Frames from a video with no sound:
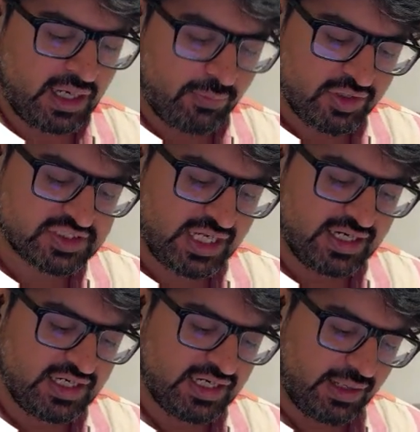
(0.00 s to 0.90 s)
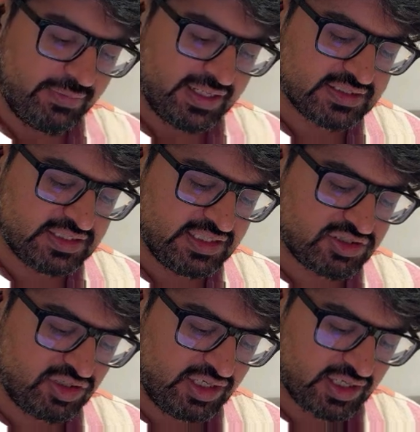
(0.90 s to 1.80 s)
Amongst anti-diabetics, these
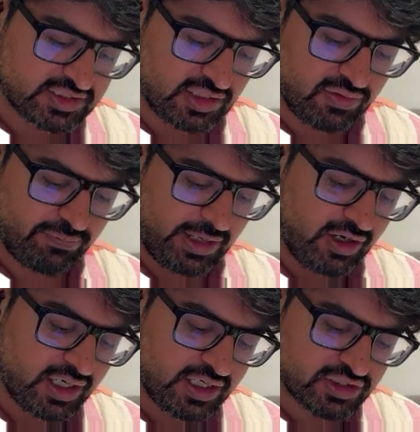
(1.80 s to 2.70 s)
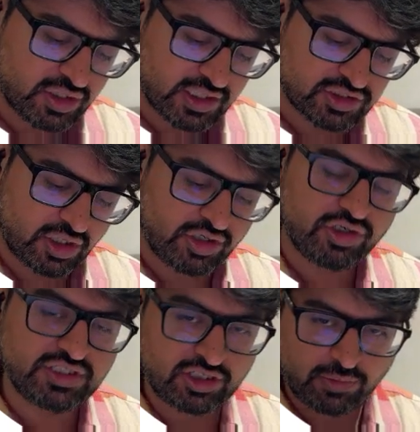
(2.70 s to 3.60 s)
three drugs. Now, pioglitazone does not
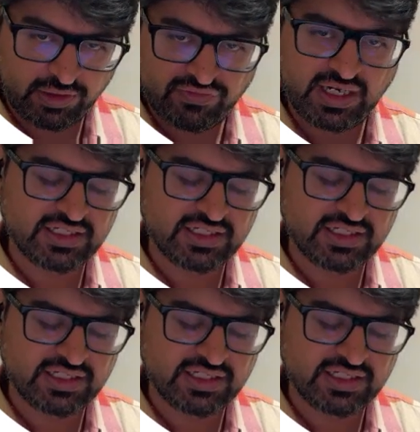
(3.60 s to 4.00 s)
reduce ectopic fat.